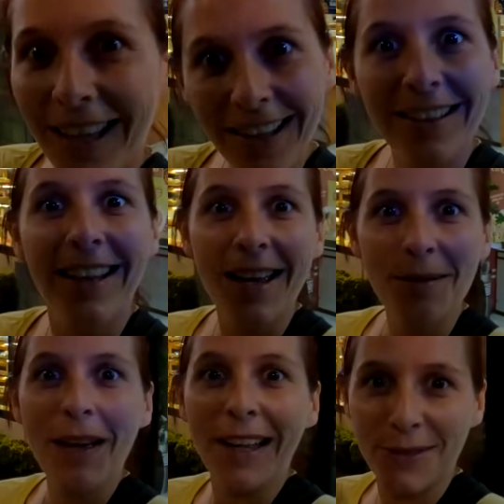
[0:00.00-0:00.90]
that, that, oh,
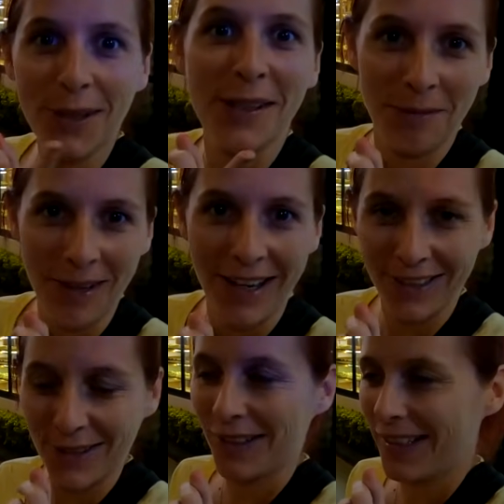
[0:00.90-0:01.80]
that yeah. attracts me,
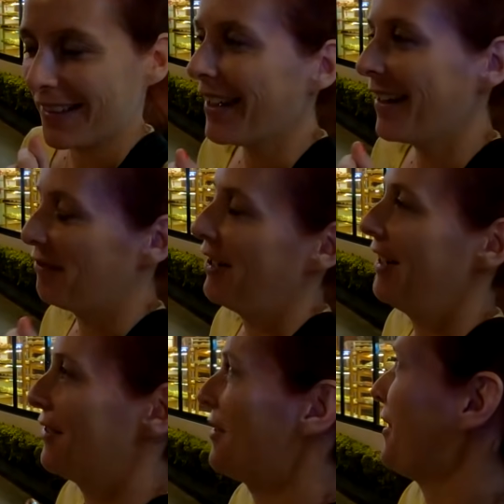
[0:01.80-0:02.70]
actually. That really
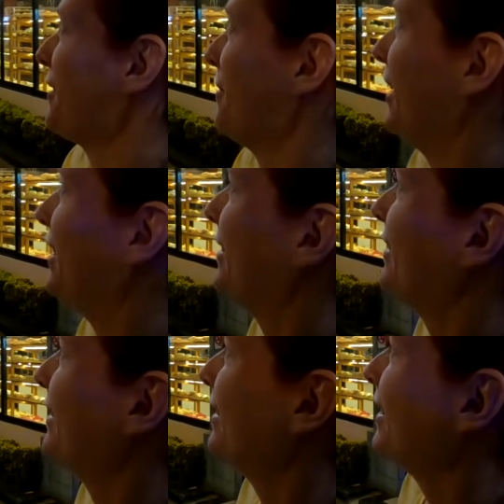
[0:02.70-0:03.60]
Yeah.
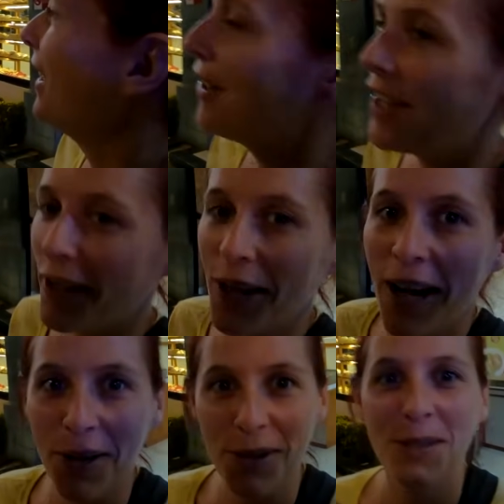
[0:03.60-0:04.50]
yeah oh, yeah, I,
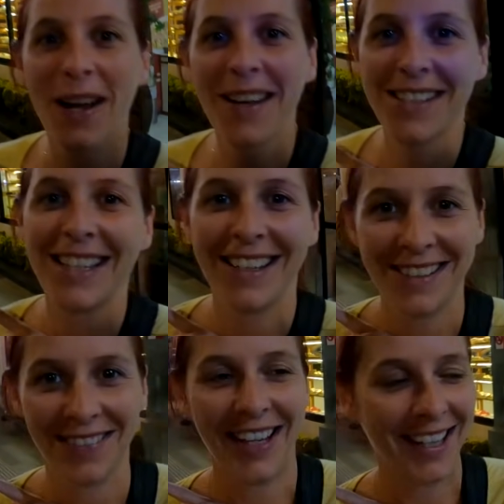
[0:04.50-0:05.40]
I, could try a
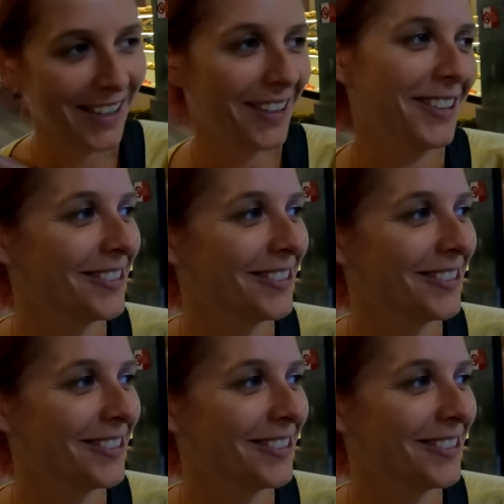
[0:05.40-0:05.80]
slice of that, yeah.